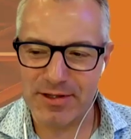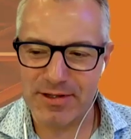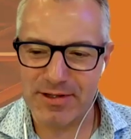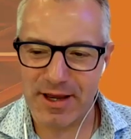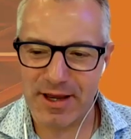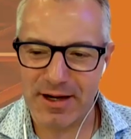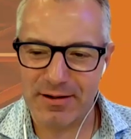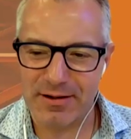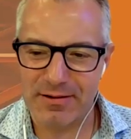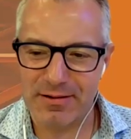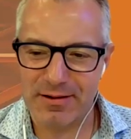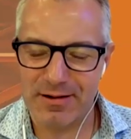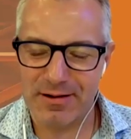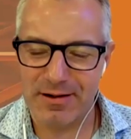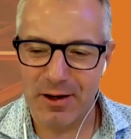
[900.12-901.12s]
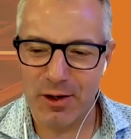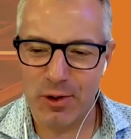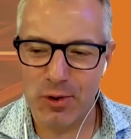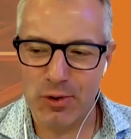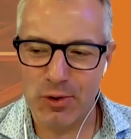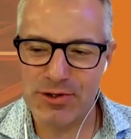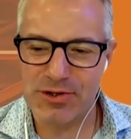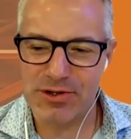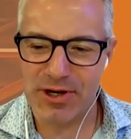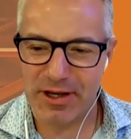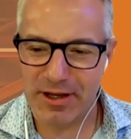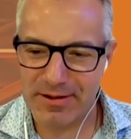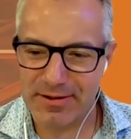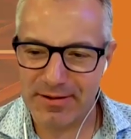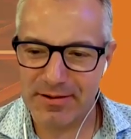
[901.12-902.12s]
you just like, oh
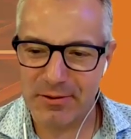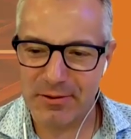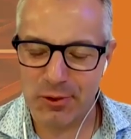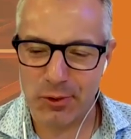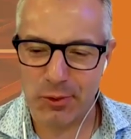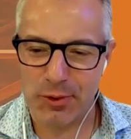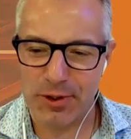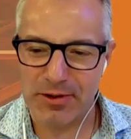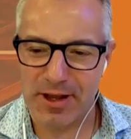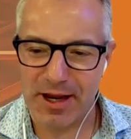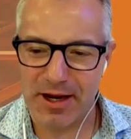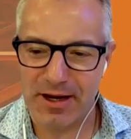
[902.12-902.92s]
shit, or were you